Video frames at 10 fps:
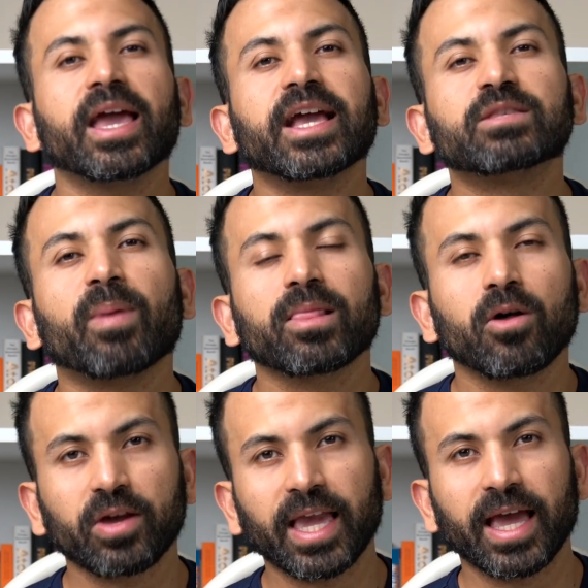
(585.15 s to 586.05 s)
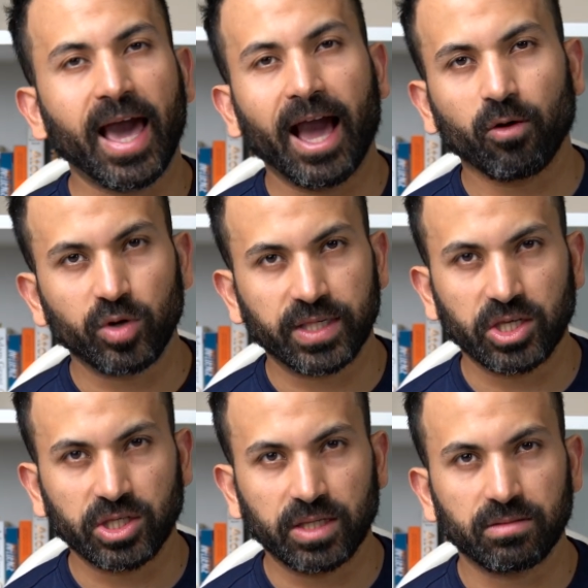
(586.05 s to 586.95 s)
is by looking at
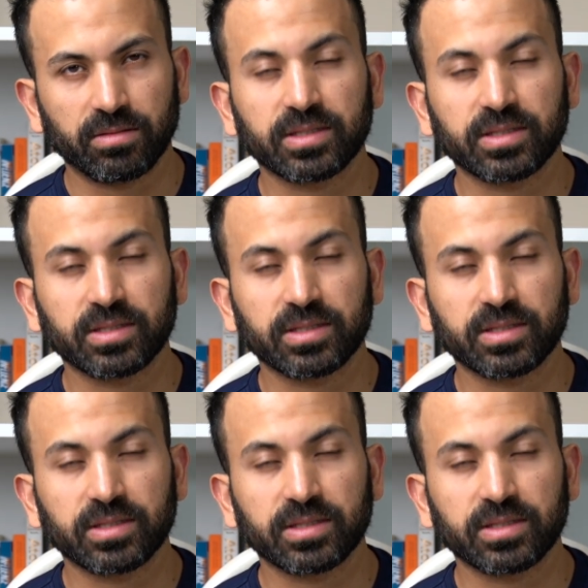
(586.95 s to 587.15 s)
acquisitions.